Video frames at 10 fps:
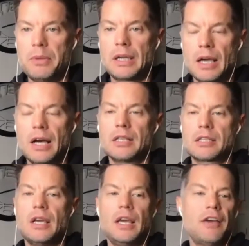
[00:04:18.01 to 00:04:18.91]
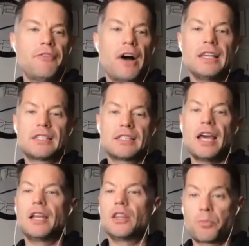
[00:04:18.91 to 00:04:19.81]
Because if I
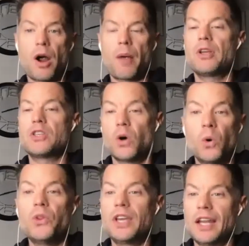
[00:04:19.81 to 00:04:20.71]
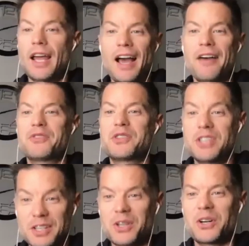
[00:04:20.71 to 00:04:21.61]
said the property's only going to have
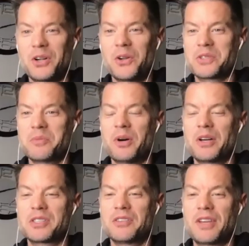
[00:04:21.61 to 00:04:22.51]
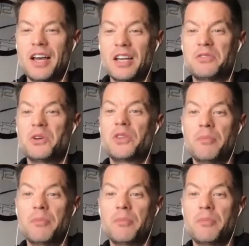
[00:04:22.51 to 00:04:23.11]
$600 in positive cash flow,